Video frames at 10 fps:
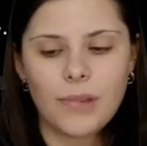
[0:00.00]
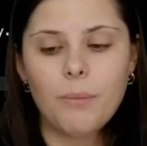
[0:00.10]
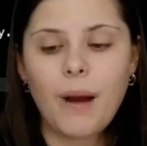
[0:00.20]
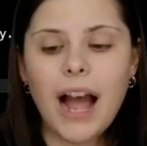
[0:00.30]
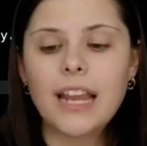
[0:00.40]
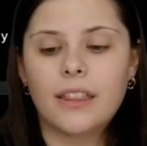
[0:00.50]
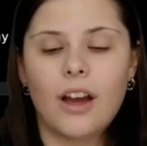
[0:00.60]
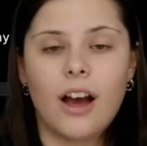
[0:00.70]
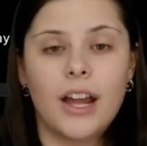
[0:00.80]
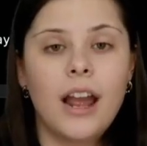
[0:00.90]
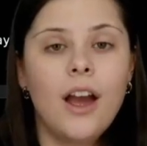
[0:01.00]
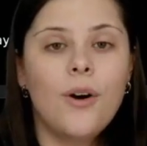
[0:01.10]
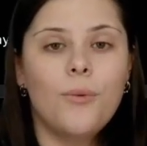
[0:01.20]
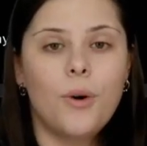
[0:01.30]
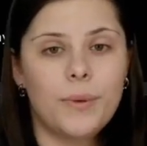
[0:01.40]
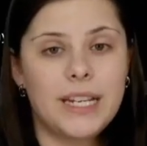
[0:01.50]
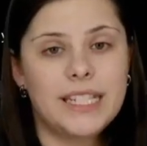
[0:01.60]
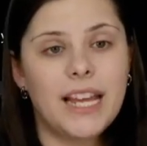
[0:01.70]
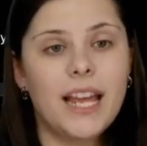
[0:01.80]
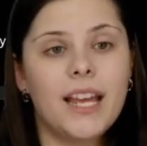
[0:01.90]
Python, what we
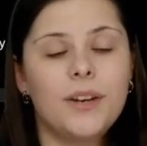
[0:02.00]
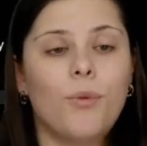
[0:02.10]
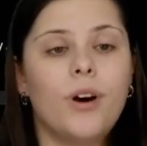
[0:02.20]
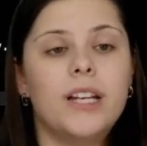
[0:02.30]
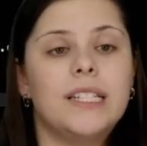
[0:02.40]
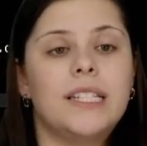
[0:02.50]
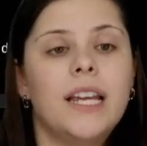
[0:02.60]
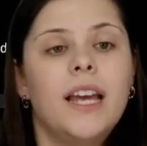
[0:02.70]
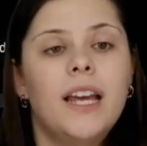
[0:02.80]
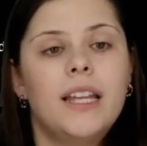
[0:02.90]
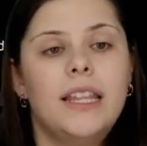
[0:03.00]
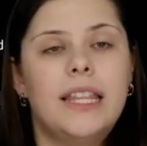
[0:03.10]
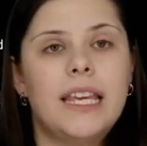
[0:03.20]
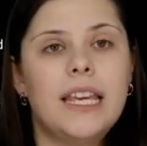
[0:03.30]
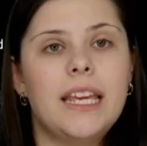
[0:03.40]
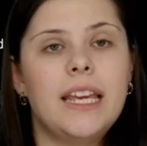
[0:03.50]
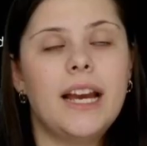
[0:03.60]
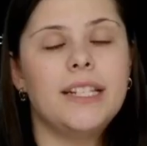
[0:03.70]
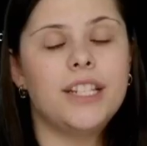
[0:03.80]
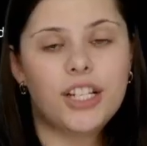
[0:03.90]
did was
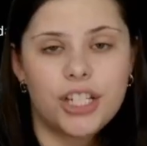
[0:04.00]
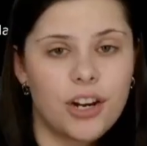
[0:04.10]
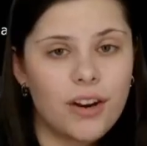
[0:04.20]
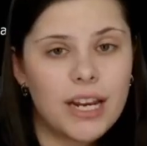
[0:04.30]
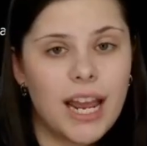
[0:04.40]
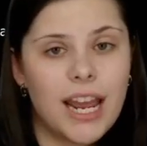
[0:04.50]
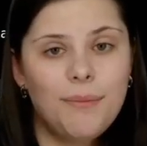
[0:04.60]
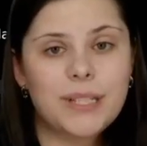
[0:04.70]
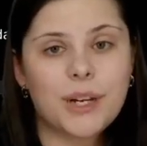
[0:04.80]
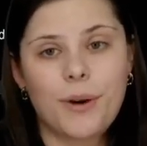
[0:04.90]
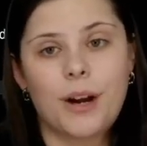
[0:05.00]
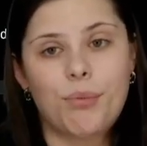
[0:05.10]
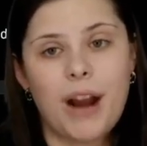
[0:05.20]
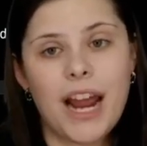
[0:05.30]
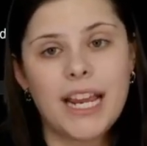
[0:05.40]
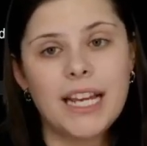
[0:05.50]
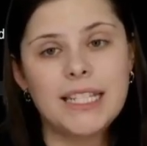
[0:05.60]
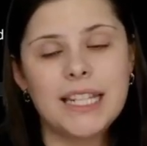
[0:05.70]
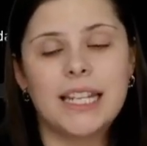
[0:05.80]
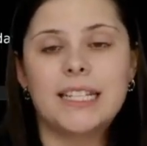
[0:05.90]
the dictionary name, square
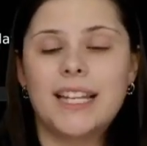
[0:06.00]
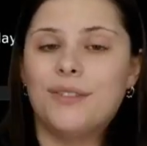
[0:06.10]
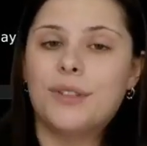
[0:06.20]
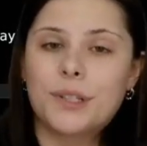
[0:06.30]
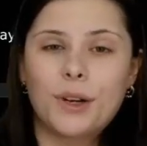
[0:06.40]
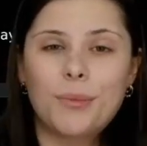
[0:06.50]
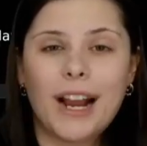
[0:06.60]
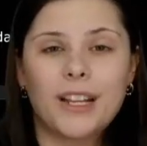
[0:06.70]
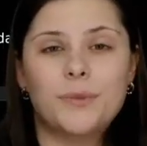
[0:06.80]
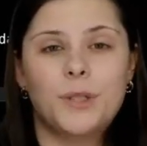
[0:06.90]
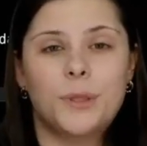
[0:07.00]
brackets, and inside of the square brackets,